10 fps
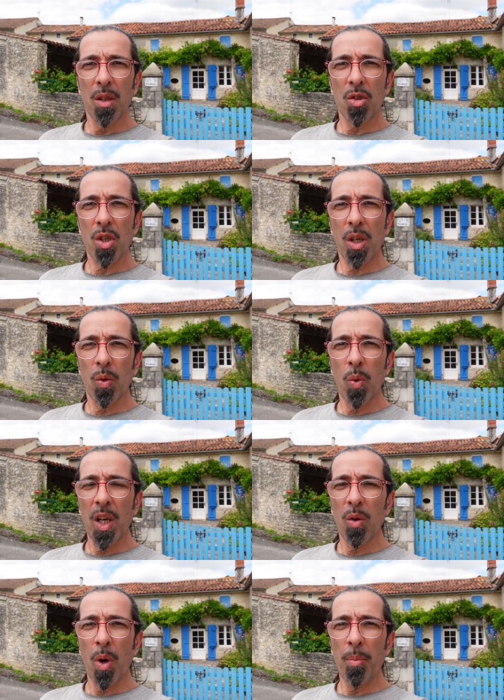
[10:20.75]
So
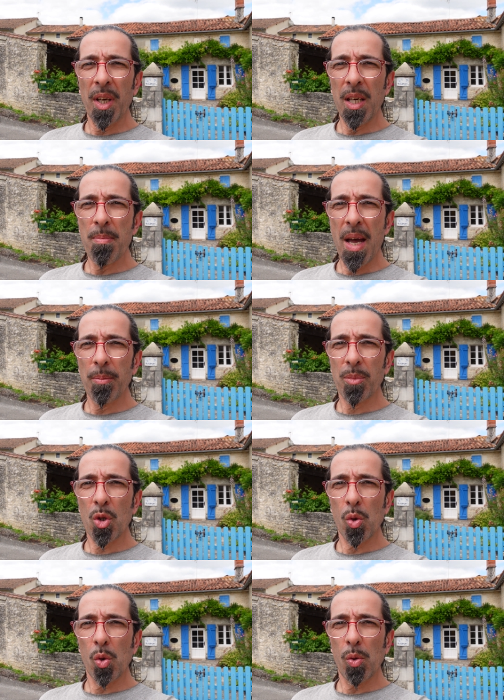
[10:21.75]
won't be any
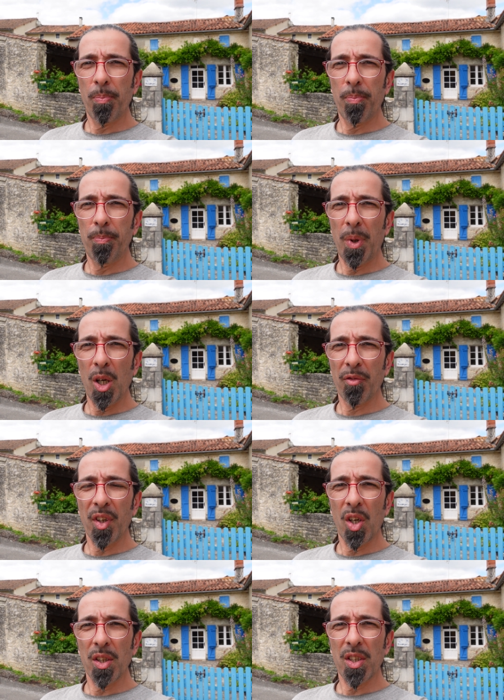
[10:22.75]
maps or park for
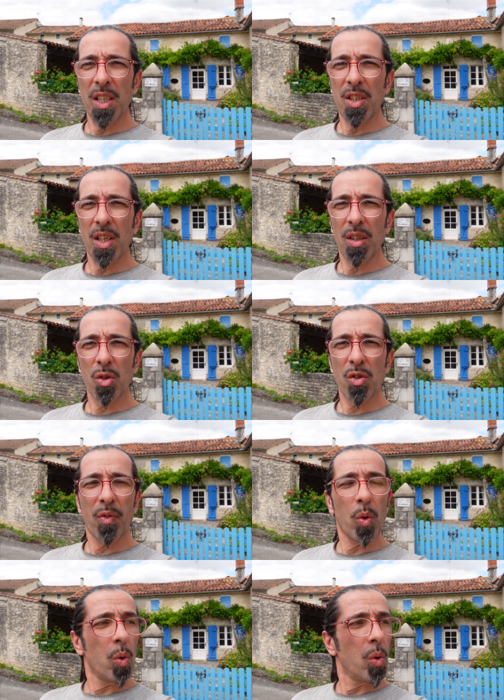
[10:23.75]
night details
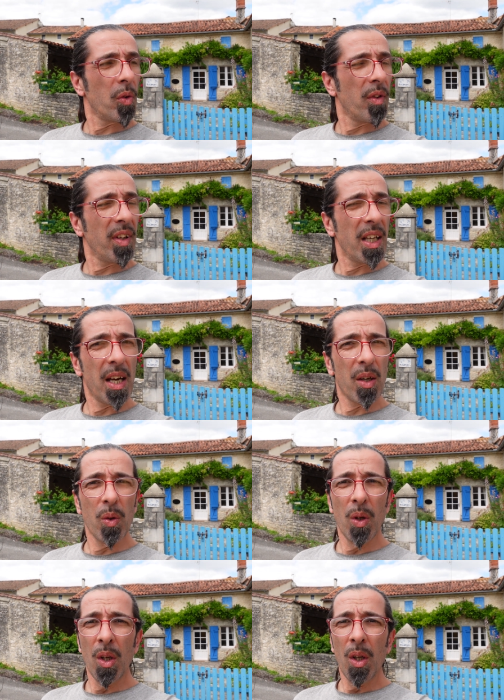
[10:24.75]
for the video
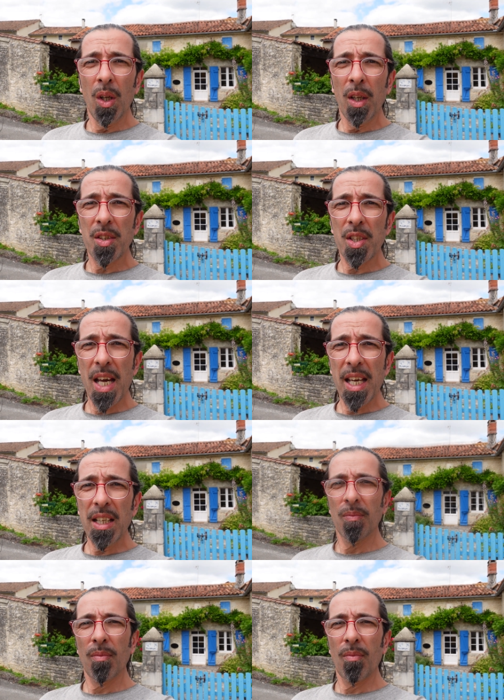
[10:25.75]

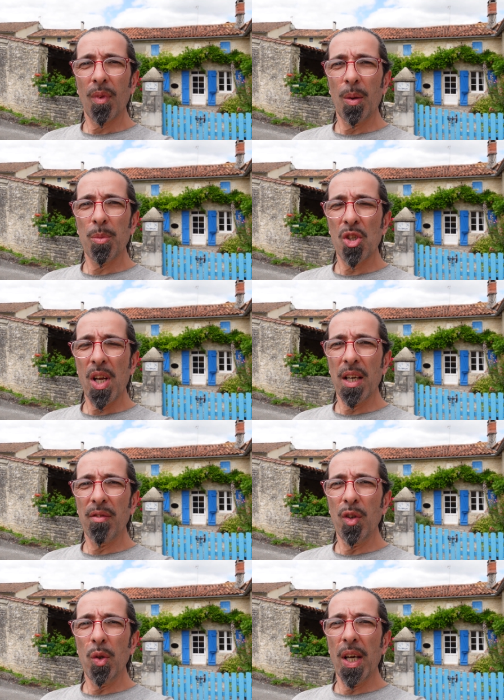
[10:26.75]
today. We'll stay in
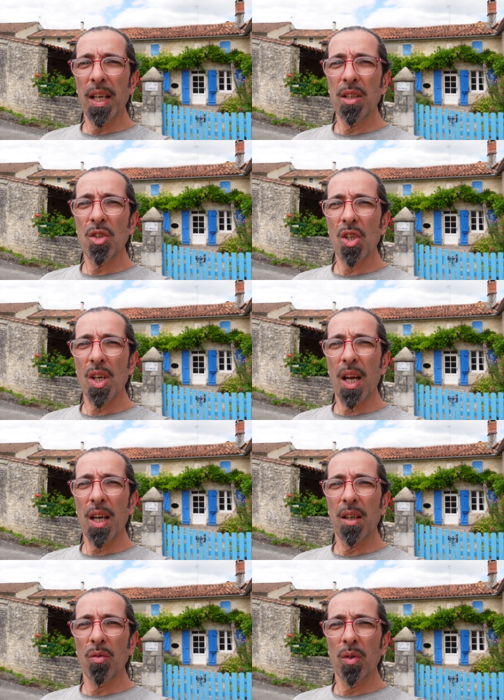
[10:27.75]
a few days,
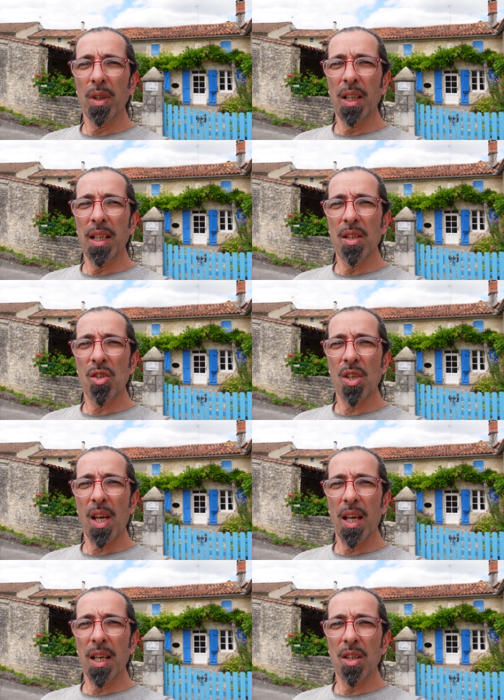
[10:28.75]
and it really is
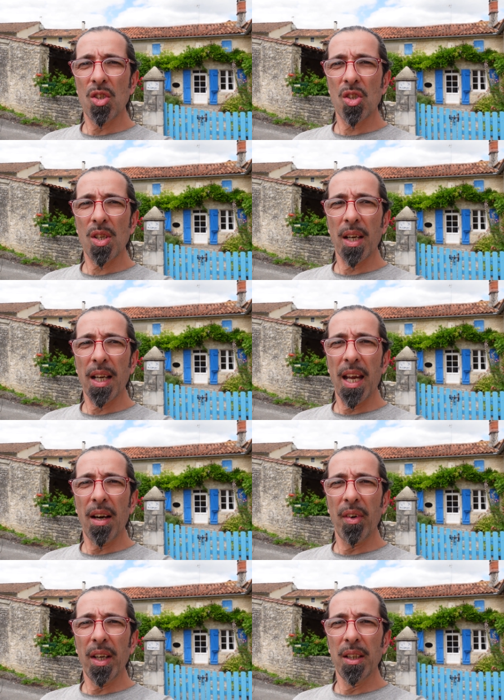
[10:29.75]
a stunning
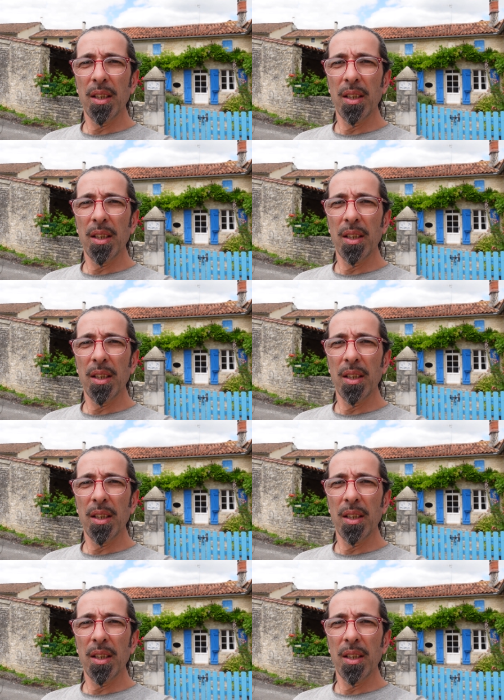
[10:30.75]
area.